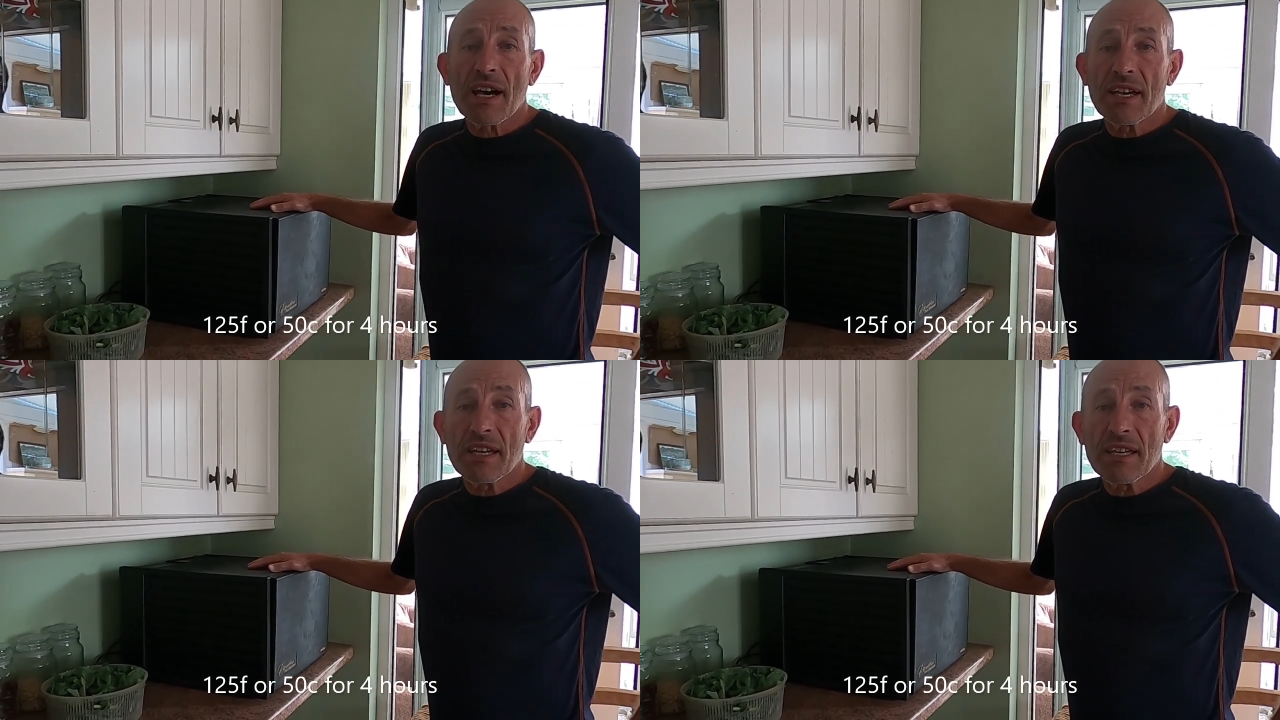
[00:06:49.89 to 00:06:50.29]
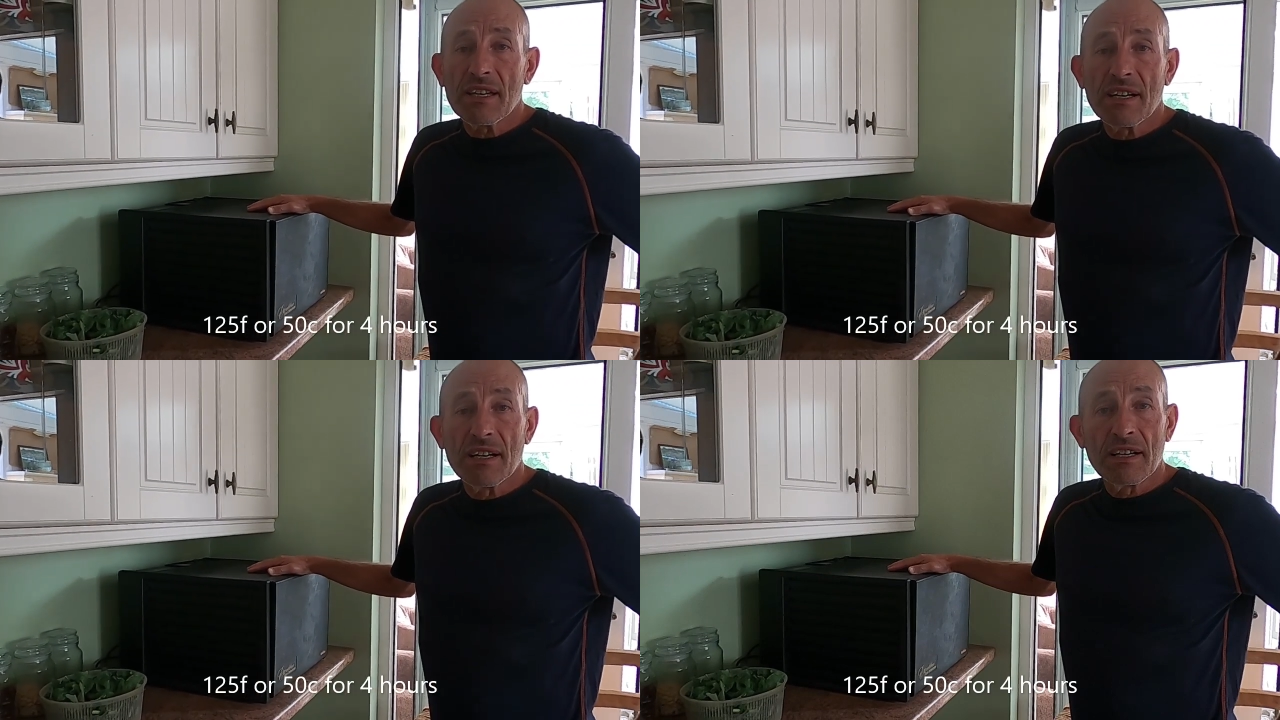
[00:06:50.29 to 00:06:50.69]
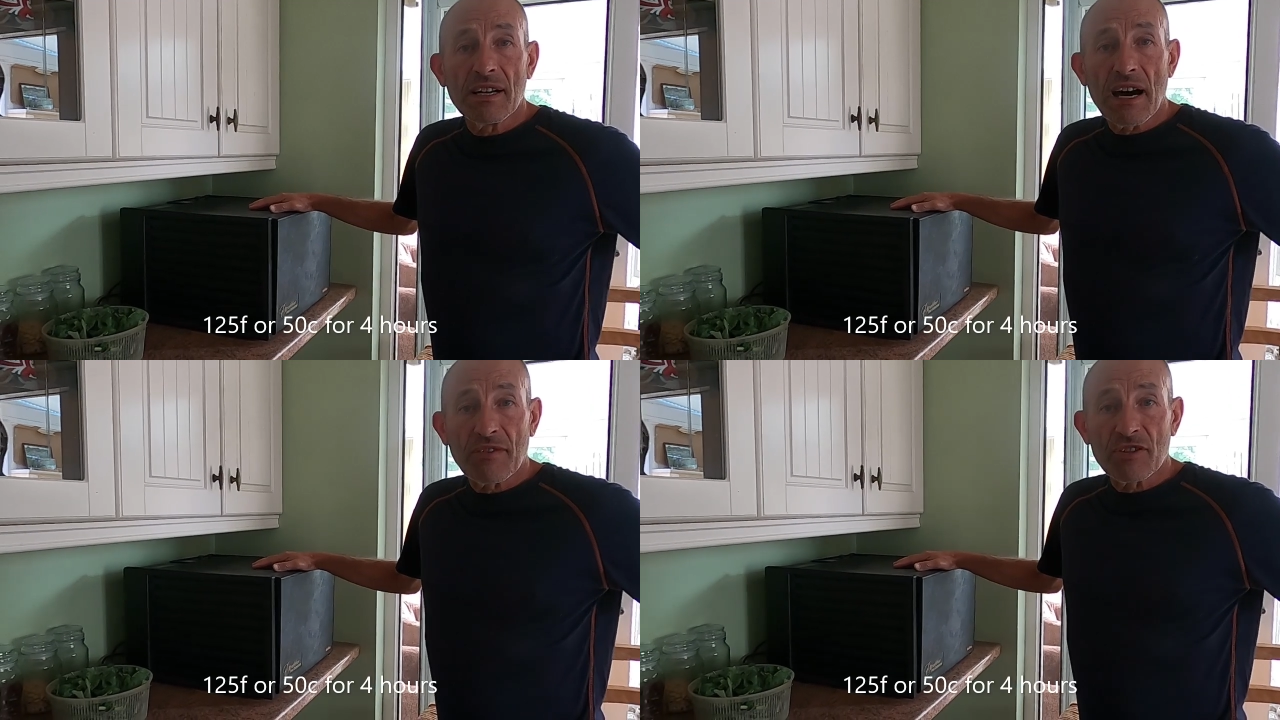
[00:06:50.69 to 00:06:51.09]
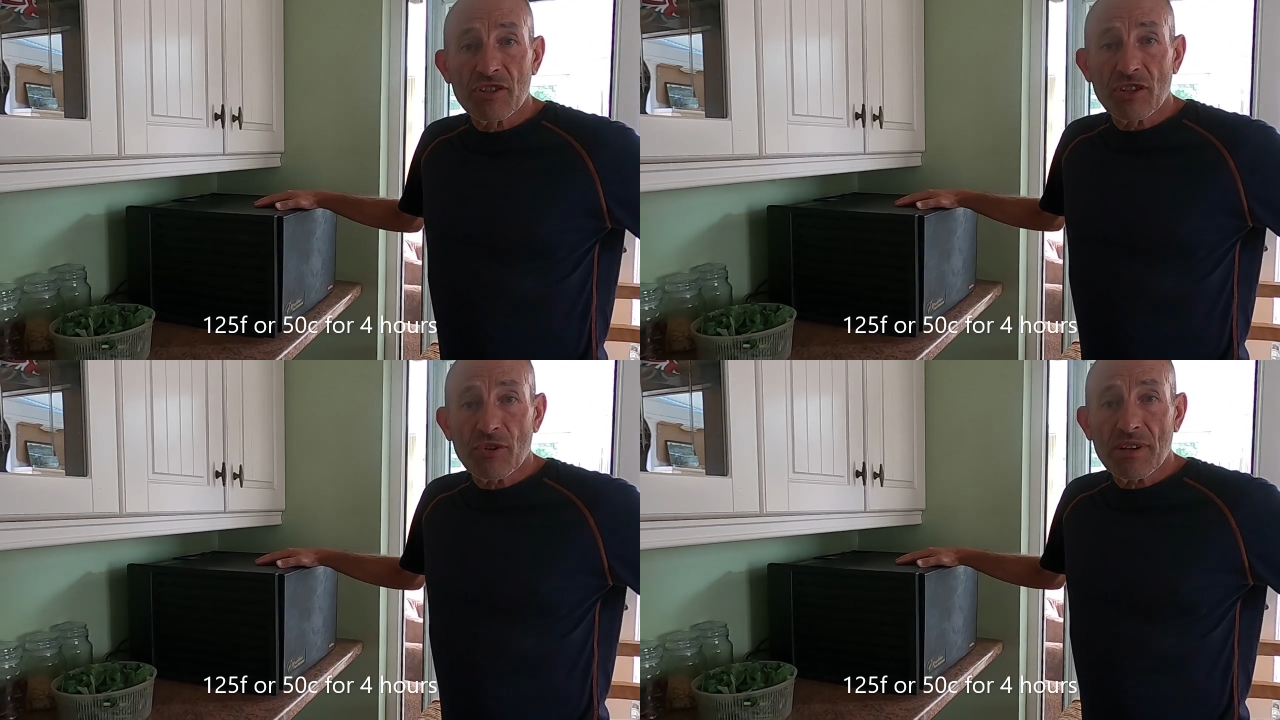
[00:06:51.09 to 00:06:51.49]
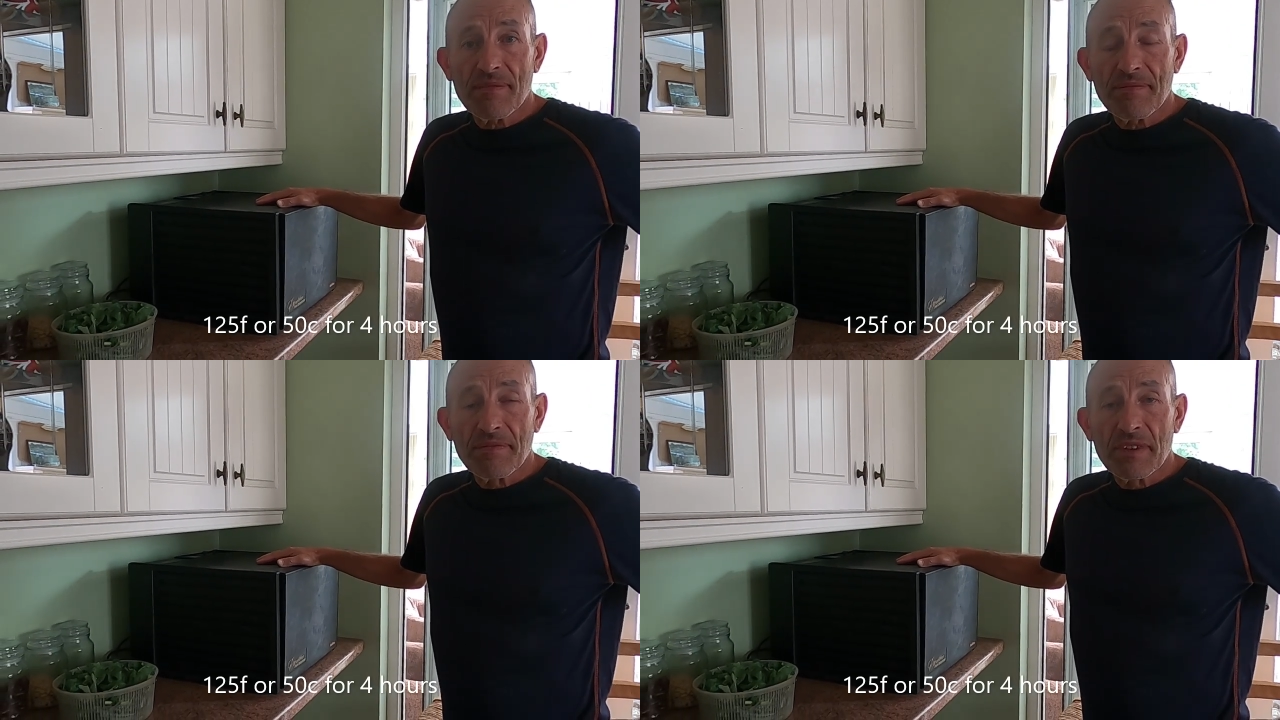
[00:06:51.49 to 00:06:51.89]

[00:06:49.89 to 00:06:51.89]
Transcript: a oven to do it,